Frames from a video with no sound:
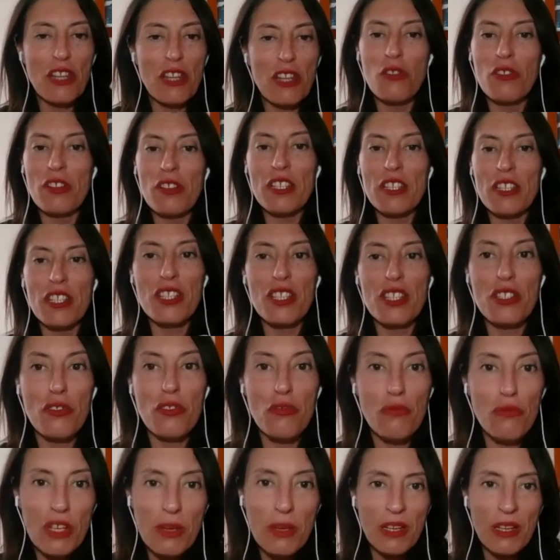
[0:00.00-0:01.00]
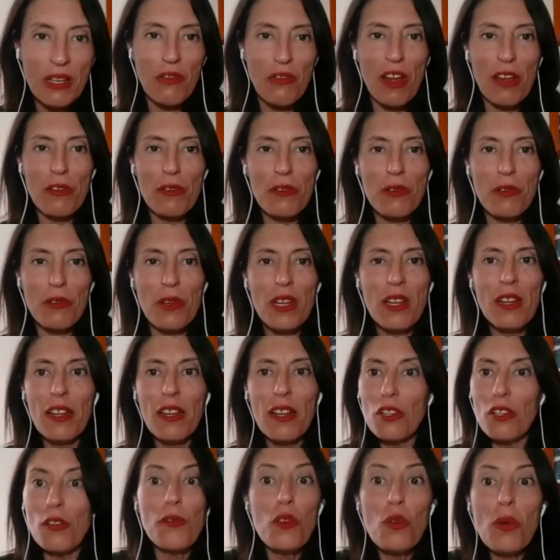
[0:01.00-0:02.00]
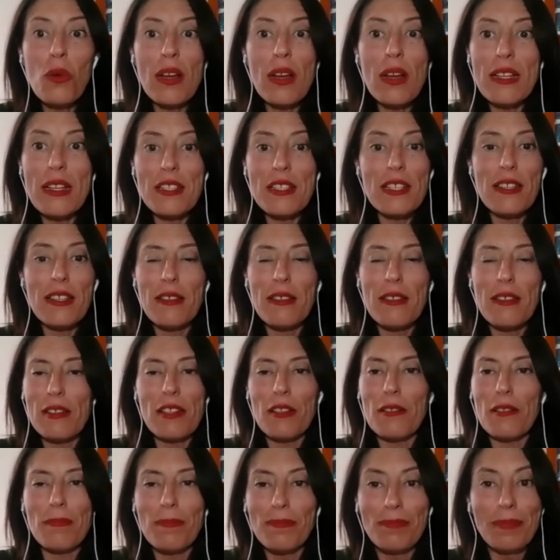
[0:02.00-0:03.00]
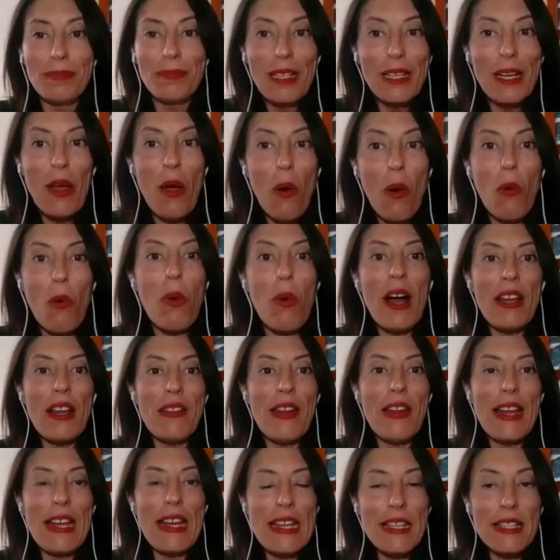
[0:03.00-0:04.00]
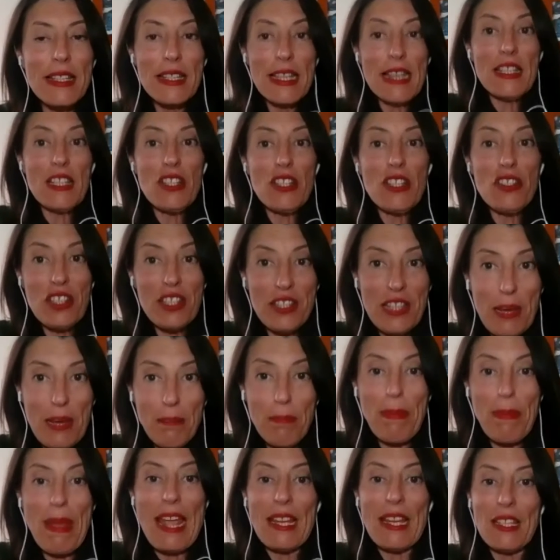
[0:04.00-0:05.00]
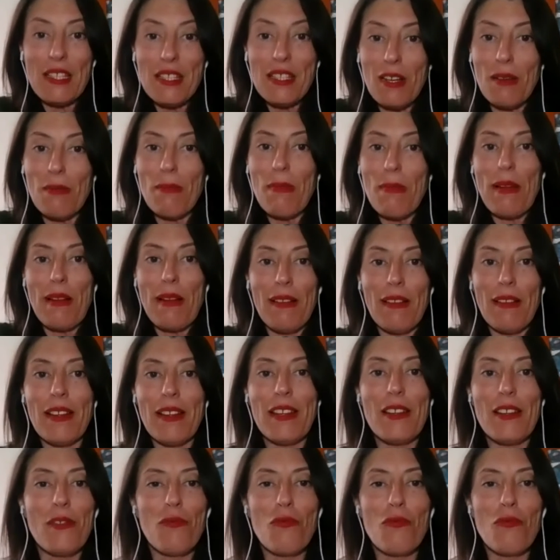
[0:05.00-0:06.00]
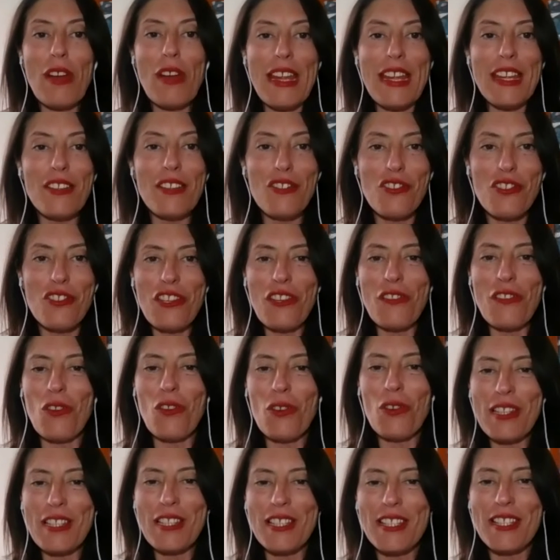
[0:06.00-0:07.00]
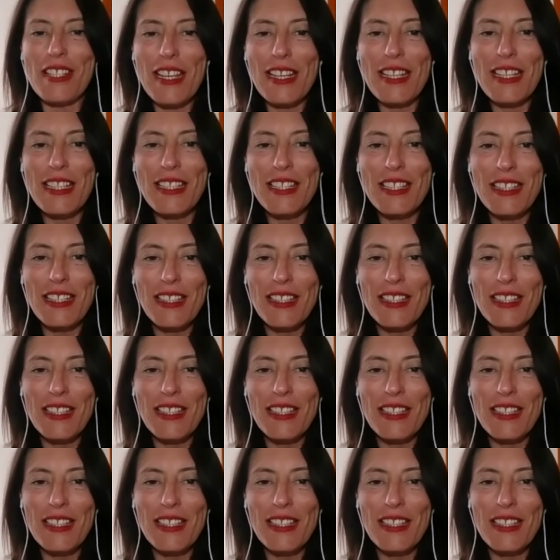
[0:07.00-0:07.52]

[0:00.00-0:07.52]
you're in a screaming row. You've no idea, why that is. And it's just that pent up rage that you've got inside.